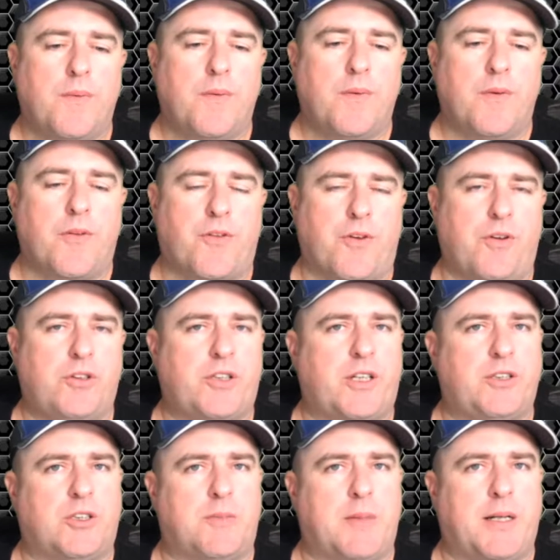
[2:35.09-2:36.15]
The third
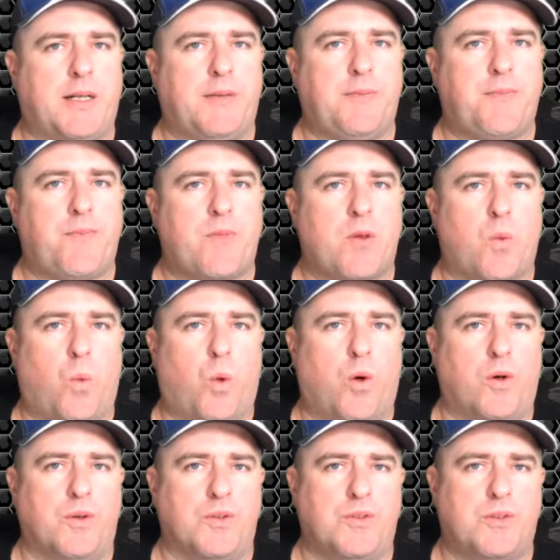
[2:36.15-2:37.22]
change I made
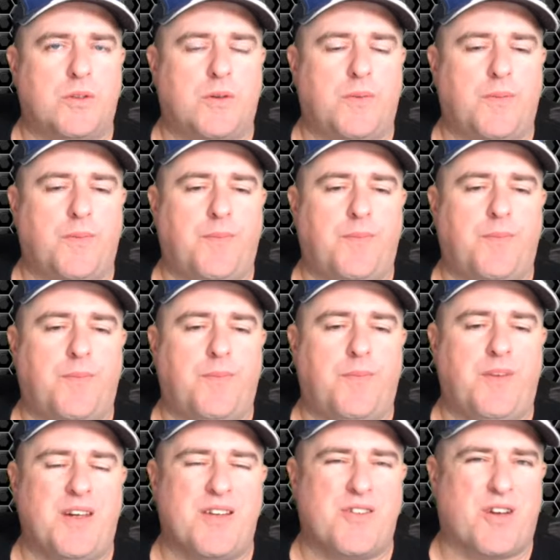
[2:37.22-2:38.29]
was
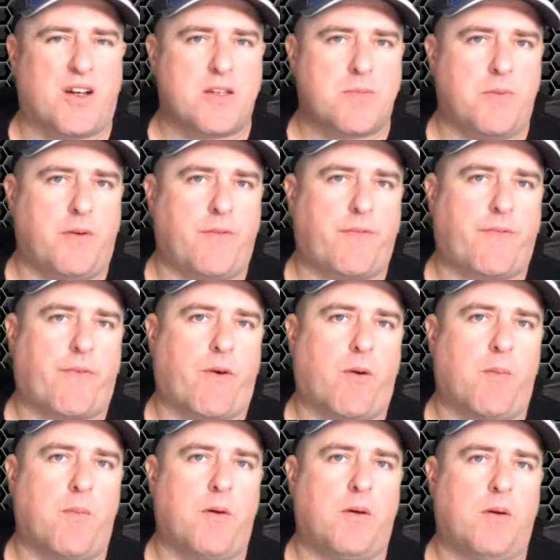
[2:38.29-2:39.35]
the adjustment
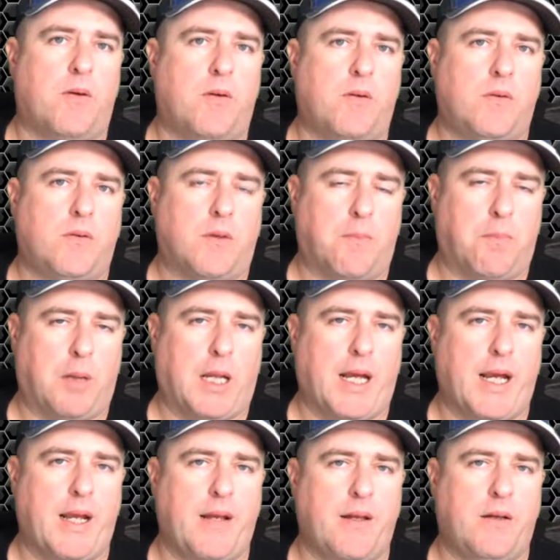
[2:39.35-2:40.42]
from the
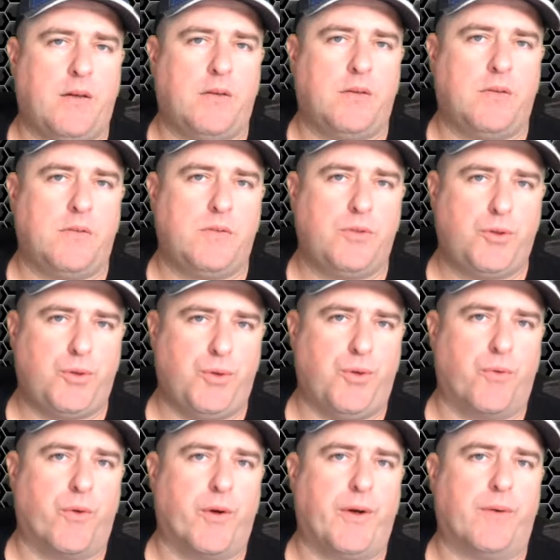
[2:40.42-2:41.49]
blade to the
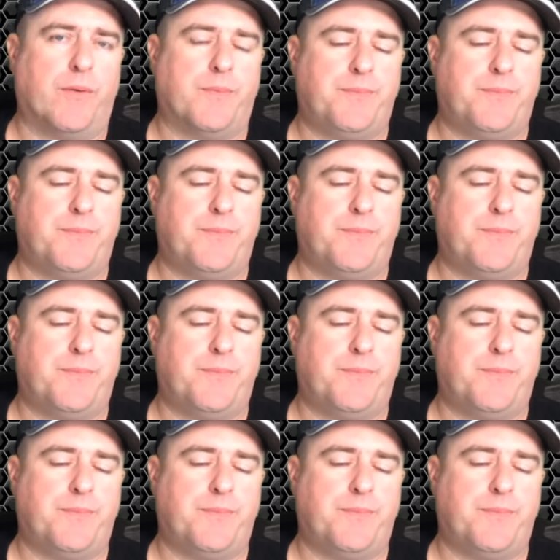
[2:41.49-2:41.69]
reel.